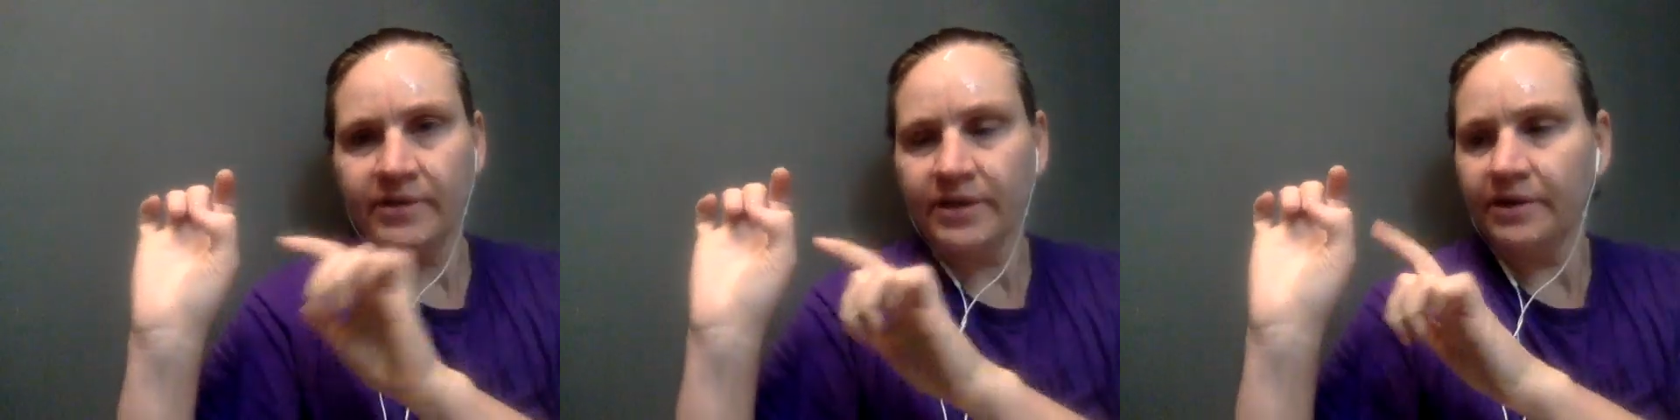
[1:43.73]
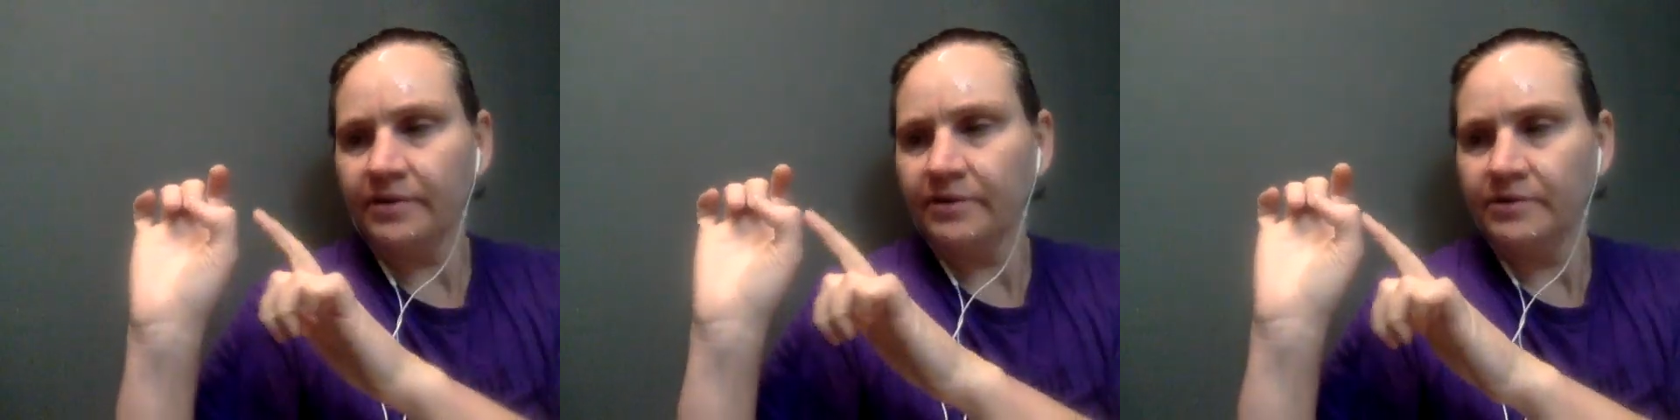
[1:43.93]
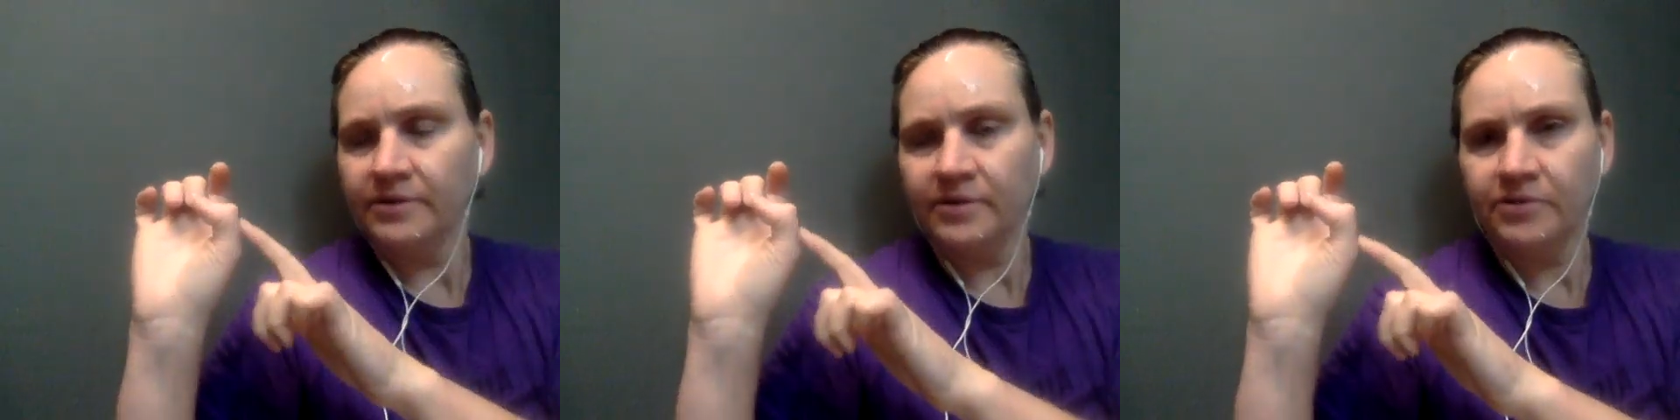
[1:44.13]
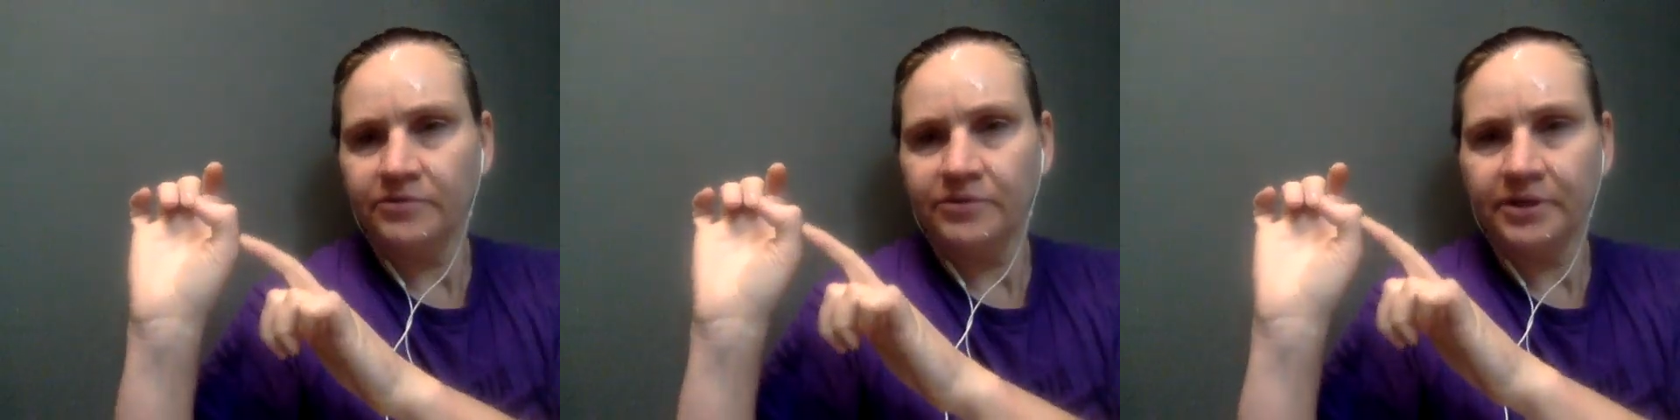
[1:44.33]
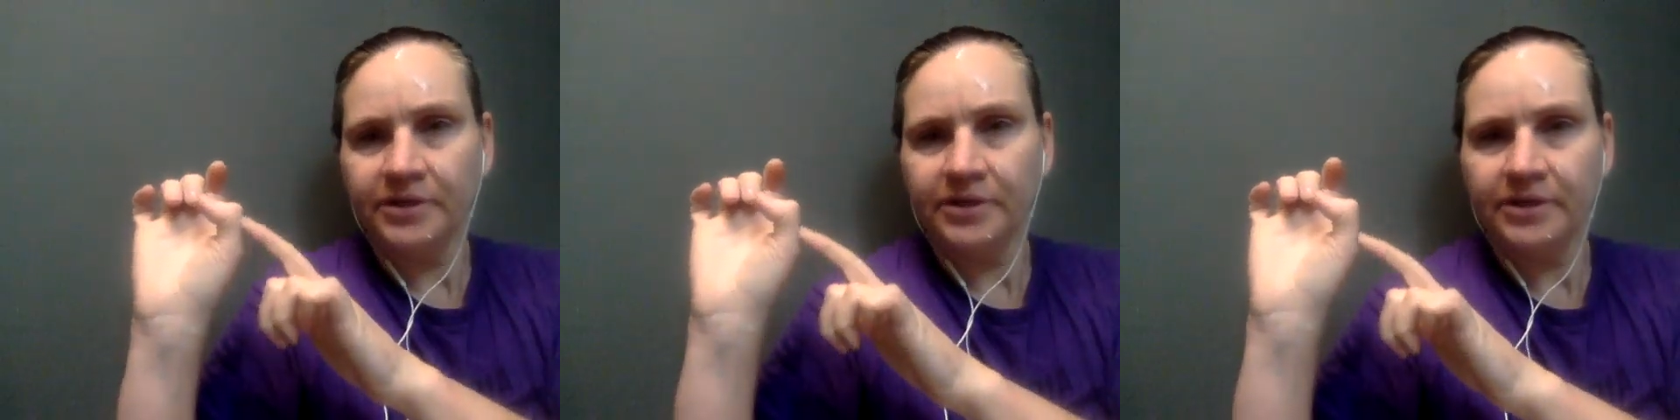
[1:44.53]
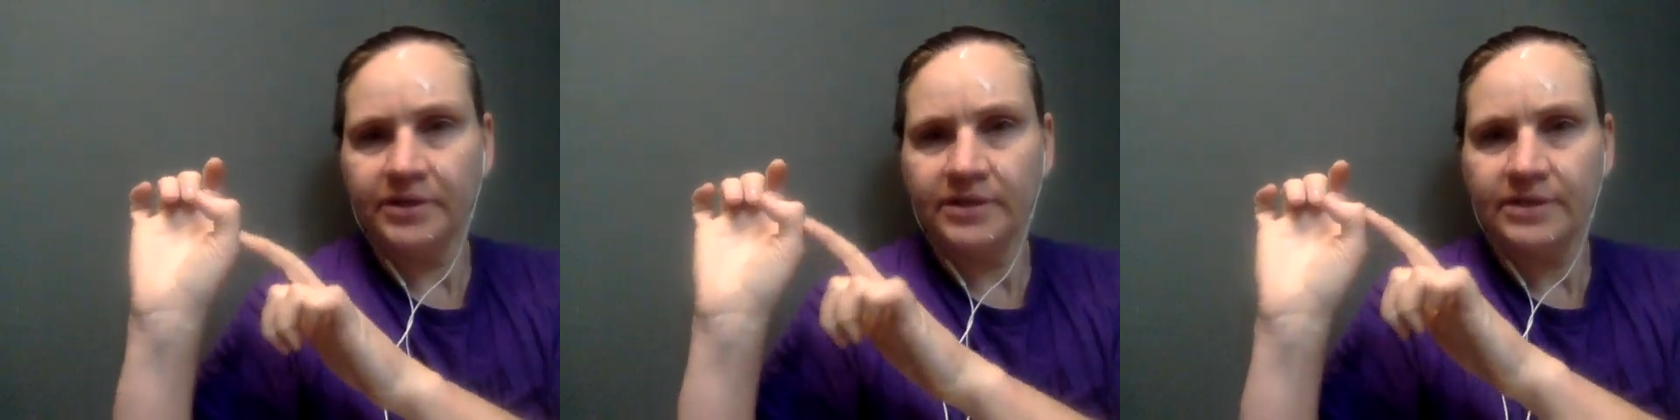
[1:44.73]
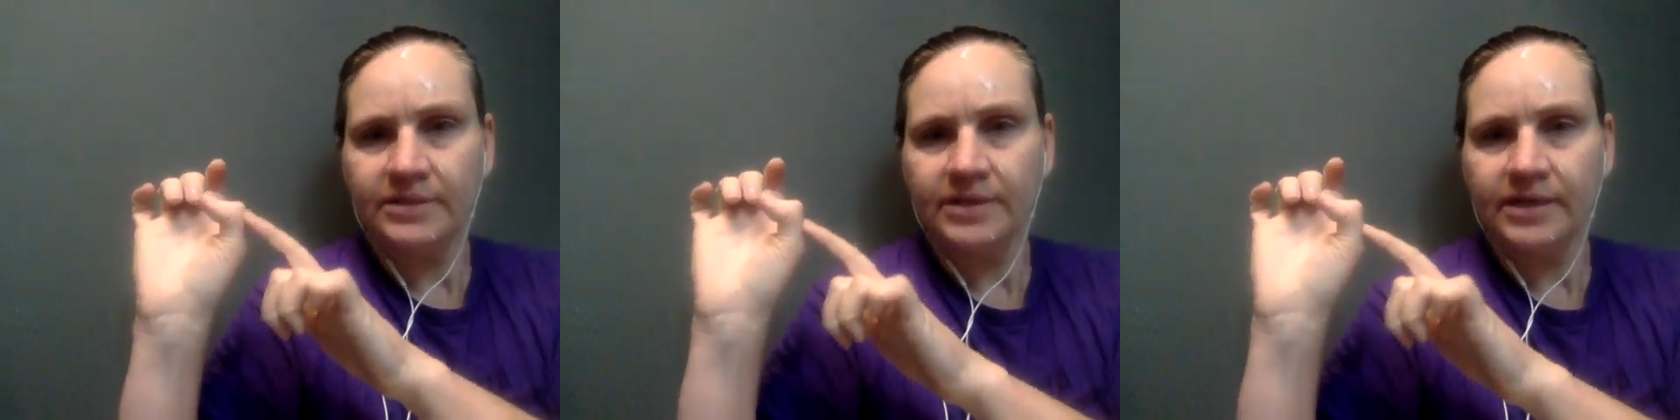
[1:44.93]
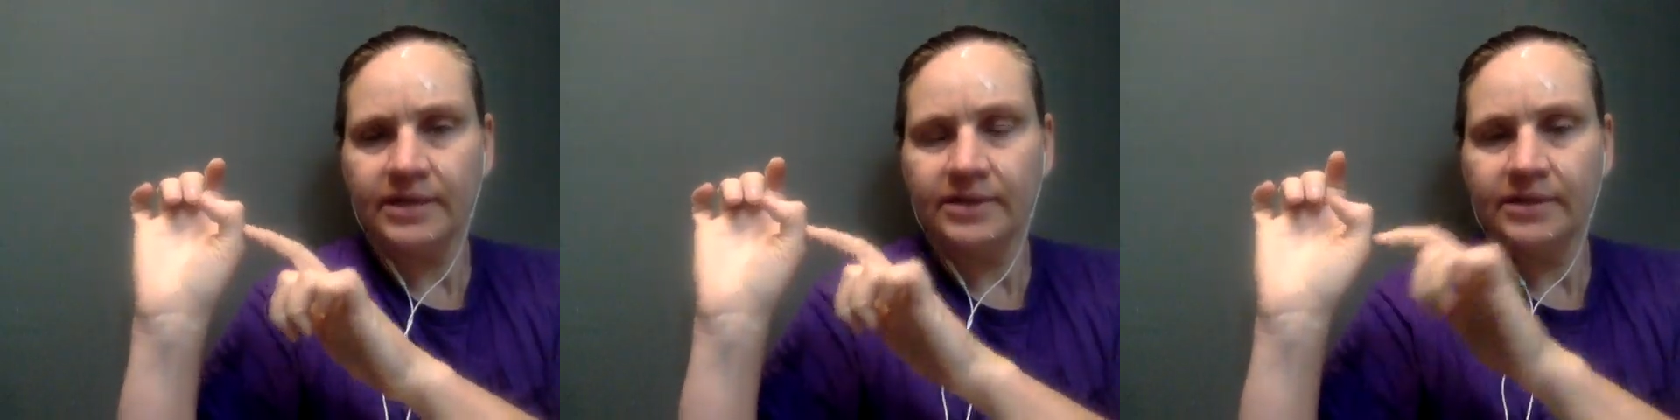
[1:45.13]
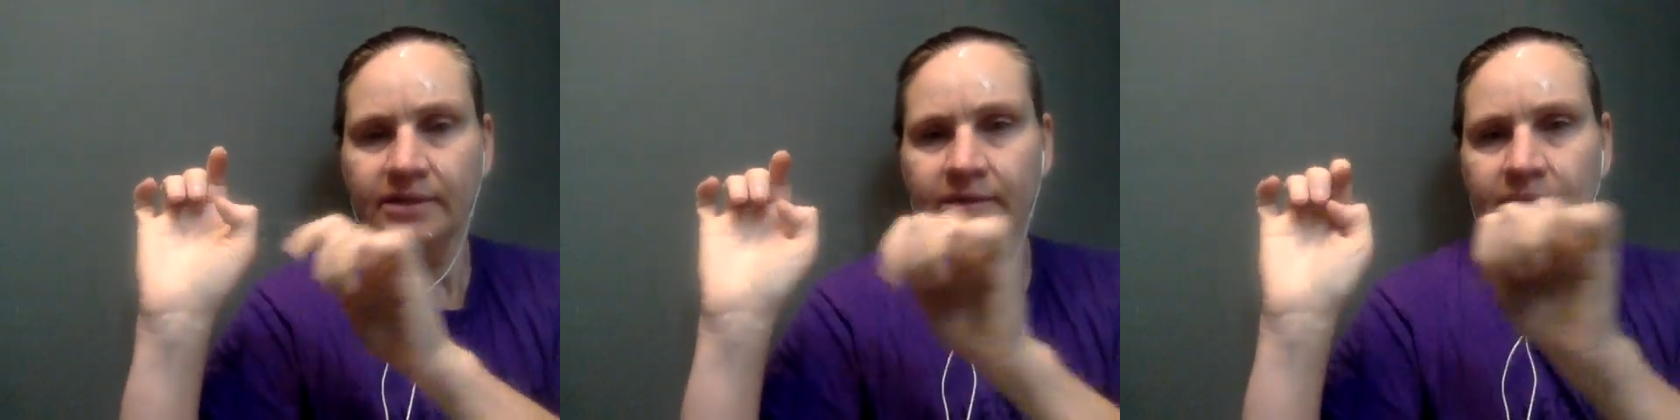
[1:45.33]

there over here on this side.